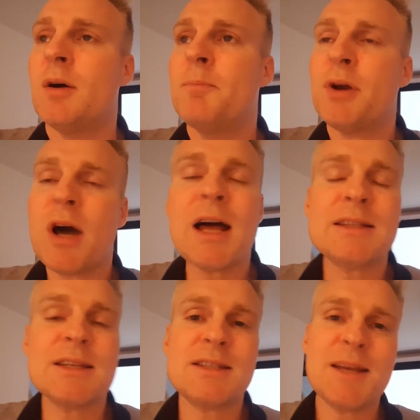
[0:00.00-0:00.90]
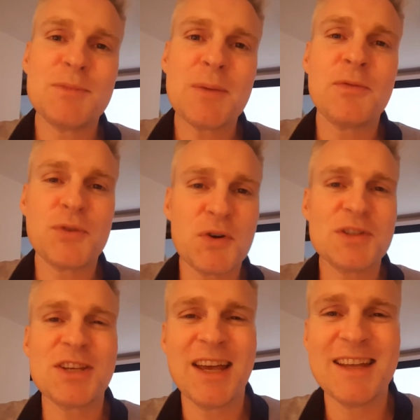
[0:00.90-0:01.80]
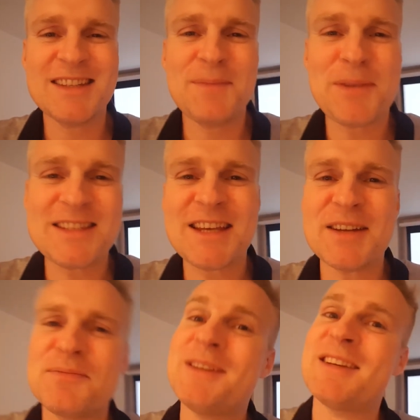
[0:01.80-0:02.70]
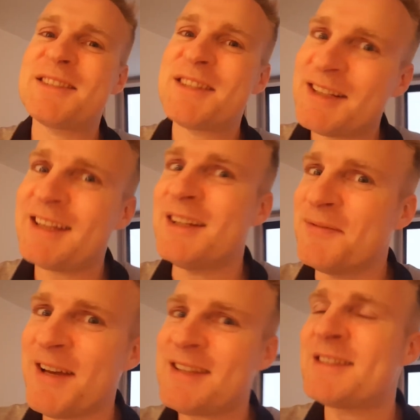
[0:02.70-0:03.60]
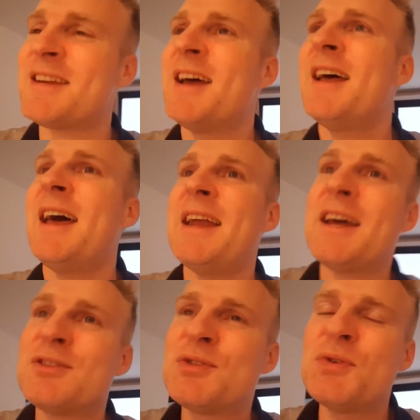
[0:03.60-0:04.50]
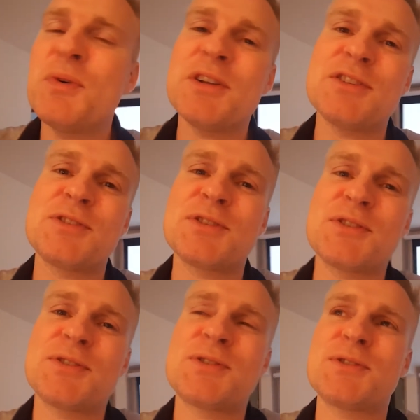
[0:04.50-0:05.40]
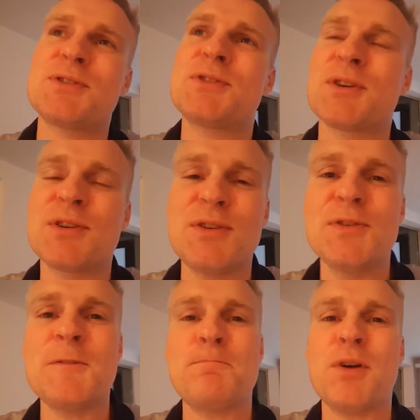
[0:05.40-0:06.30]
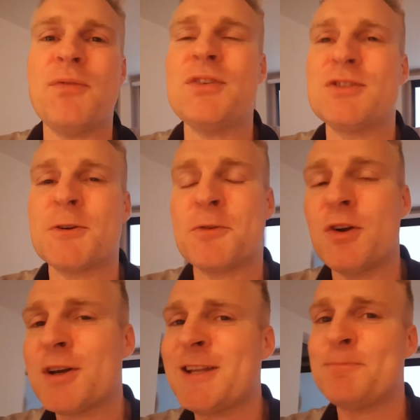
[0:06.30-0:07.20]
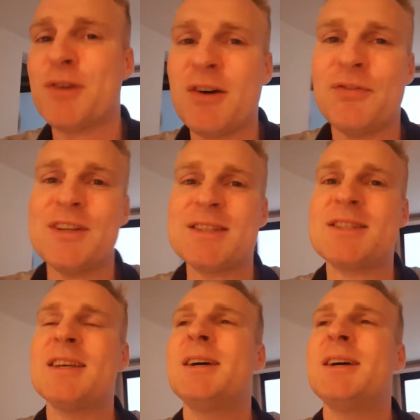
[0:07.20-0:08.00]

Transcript: but at the same time, of course, deep inside me, there's still that investor, and I do want to s- secure profits or lock in profits